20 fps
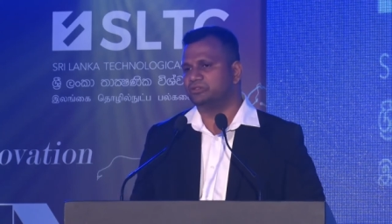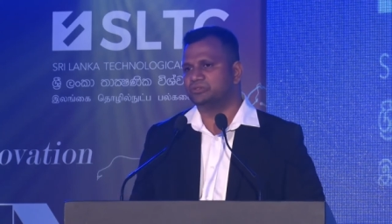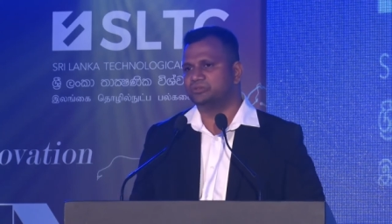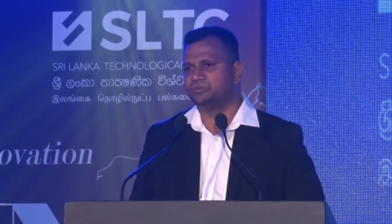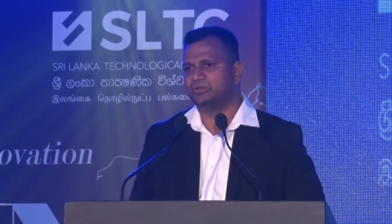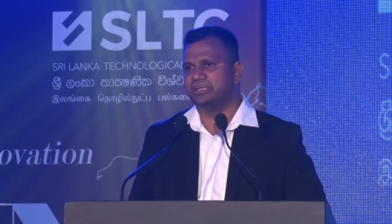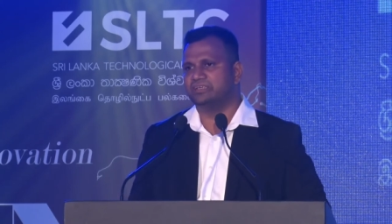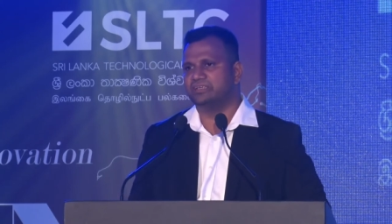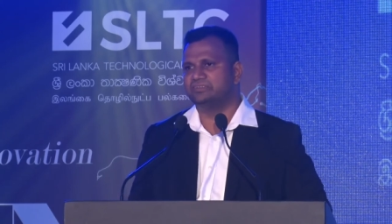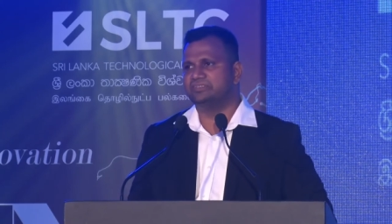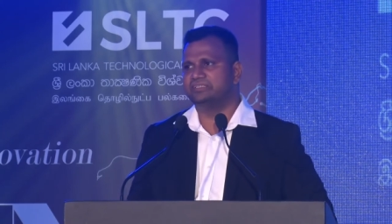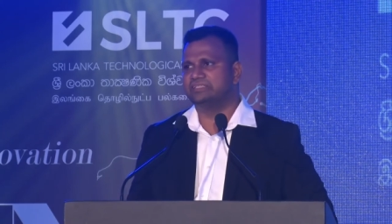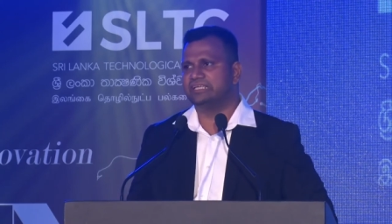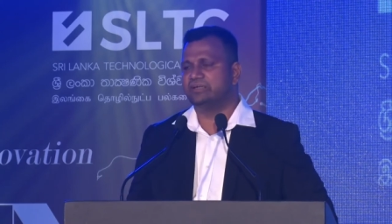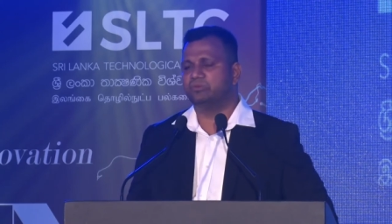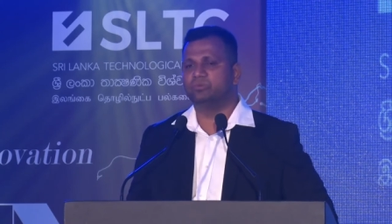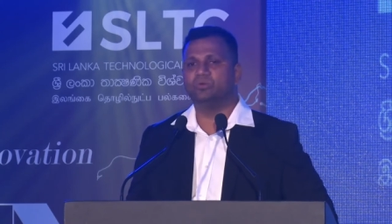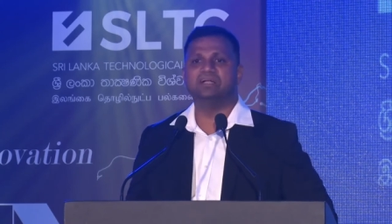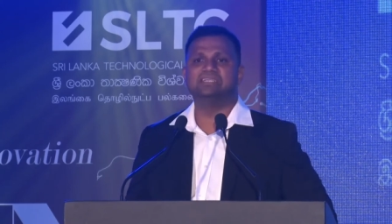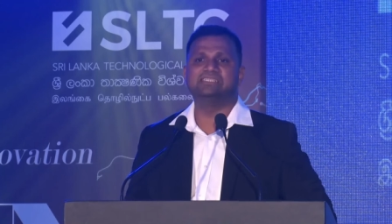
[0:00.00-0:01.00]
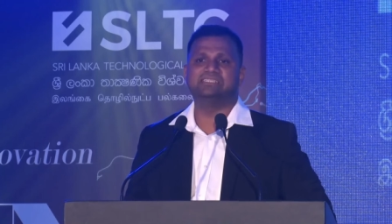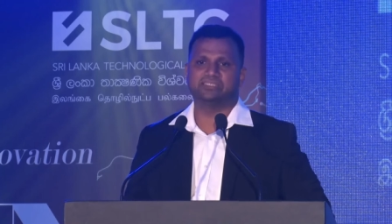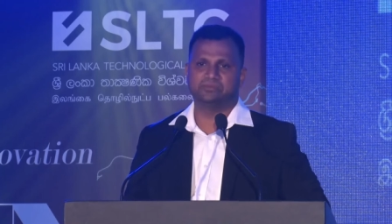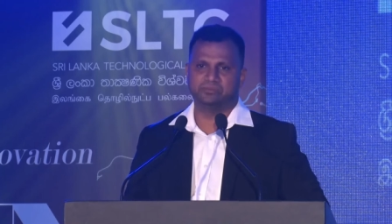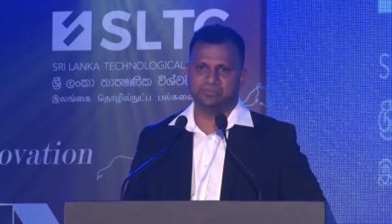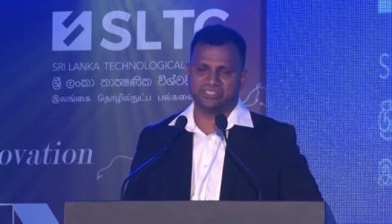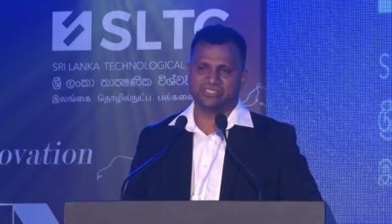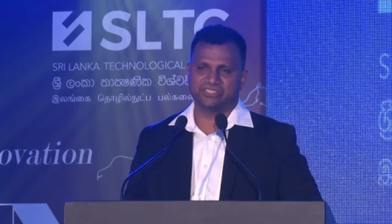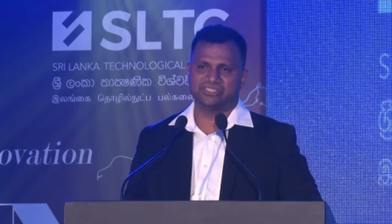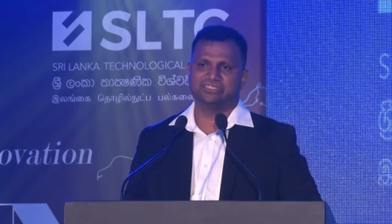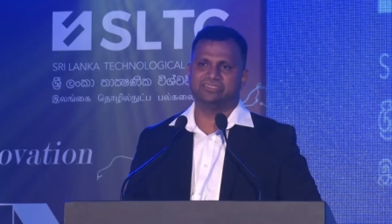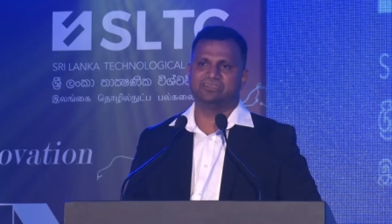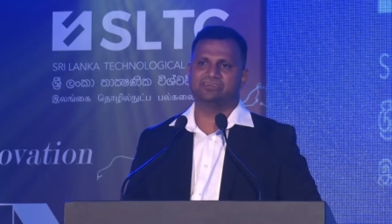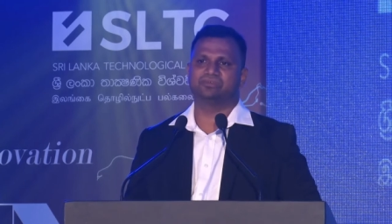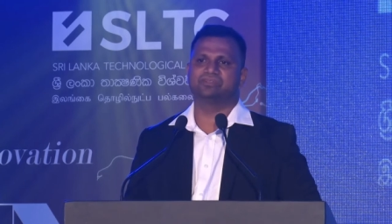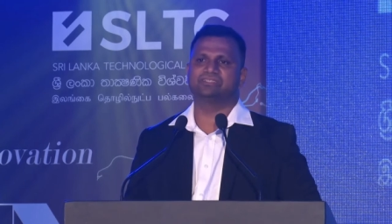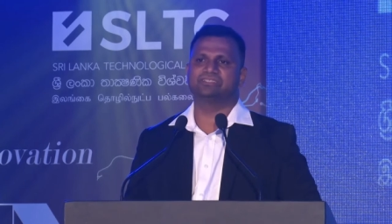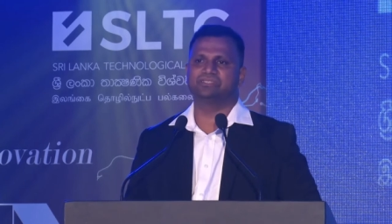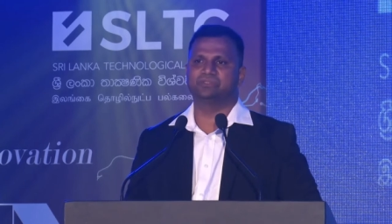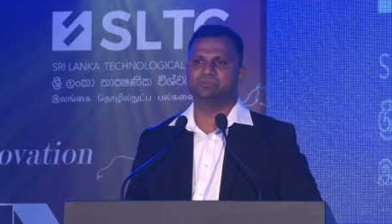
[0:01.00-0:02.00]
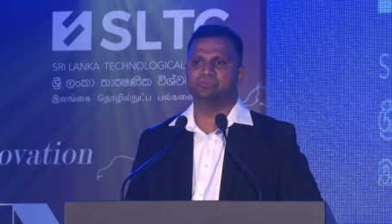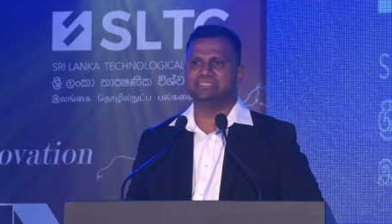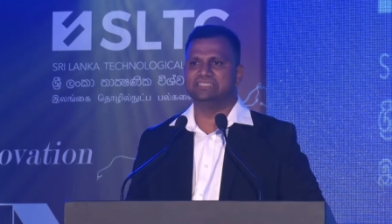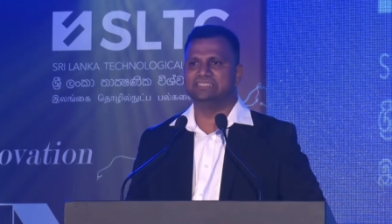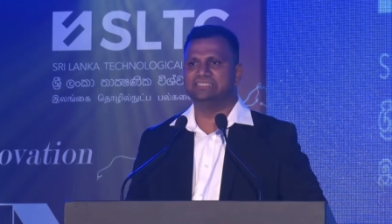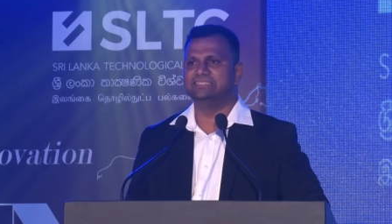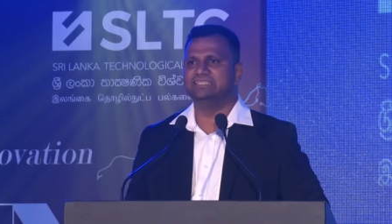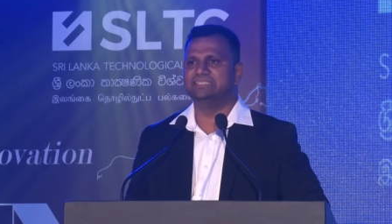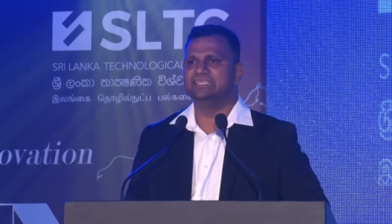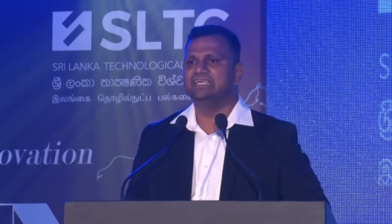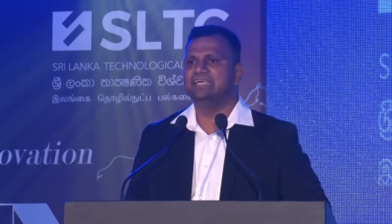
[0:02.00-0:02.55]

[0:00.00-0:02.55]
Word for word: 201 submission across the world.